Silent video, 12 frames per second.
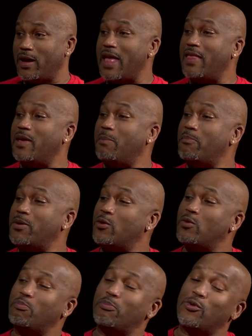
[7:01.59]
and then
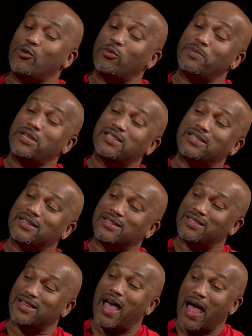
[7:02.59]
Bill pulled me to the
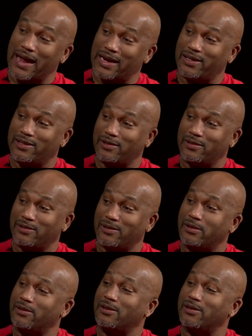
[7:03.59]
side
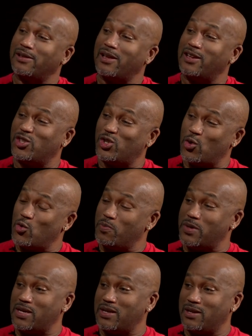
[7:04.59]
and showed
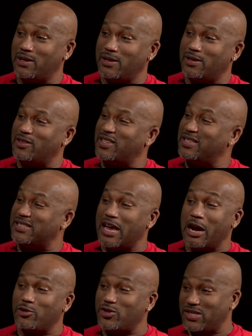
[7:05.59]
me these
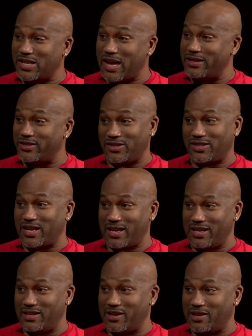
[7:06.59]
exercises that
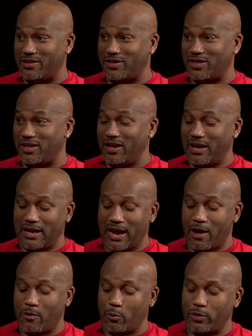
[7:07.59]
he does mm-hmm. and
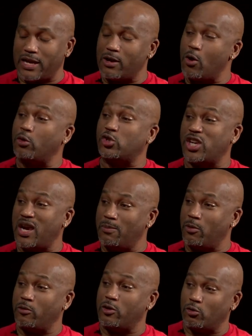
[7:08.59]
how what they call
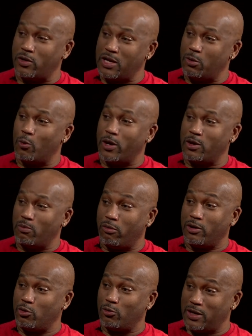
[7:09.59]
chambering your knee, where you
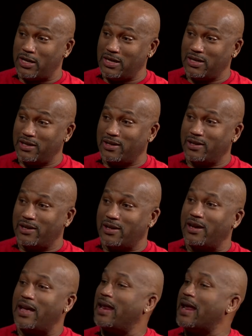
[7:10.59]
bring your knee Right.
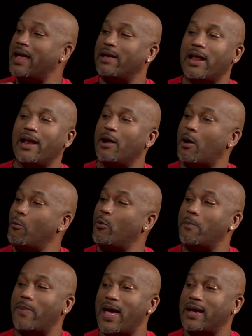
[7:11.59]
And I and I
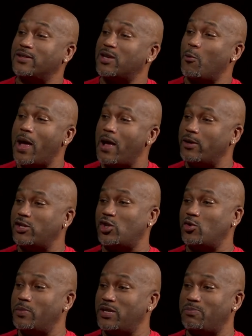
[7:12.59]
went back. I was like, wow, he
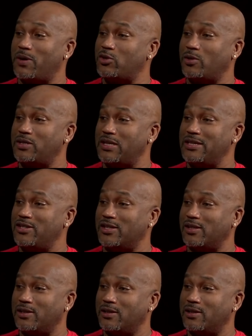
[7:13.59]
showed me special attention.